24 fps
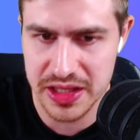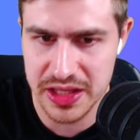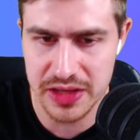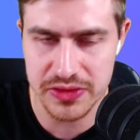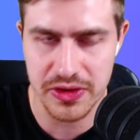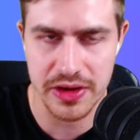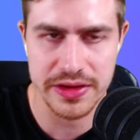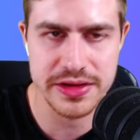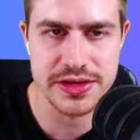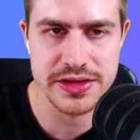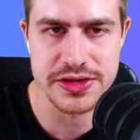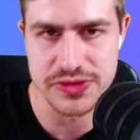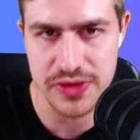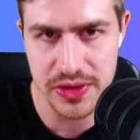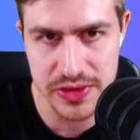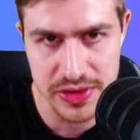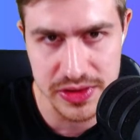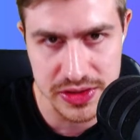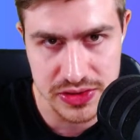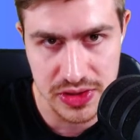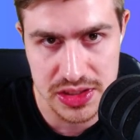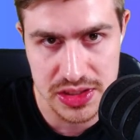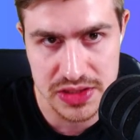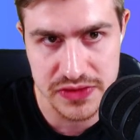then rather just roll the
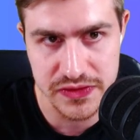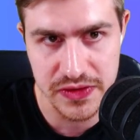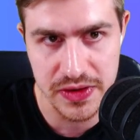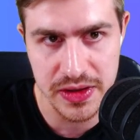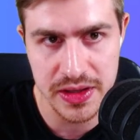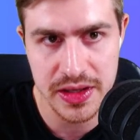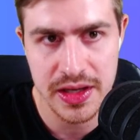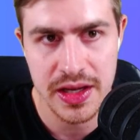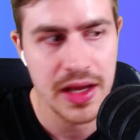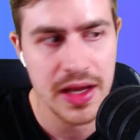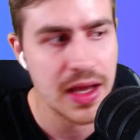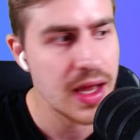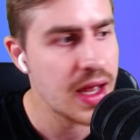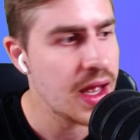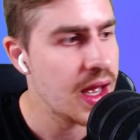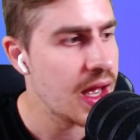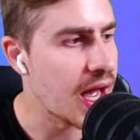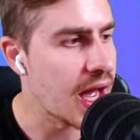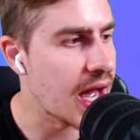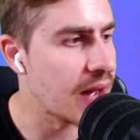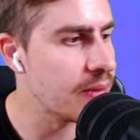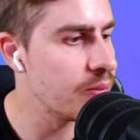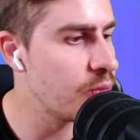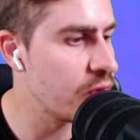transfer.
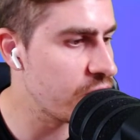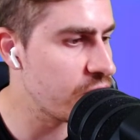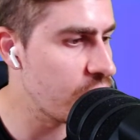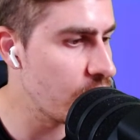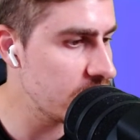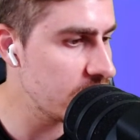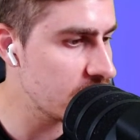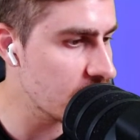Before we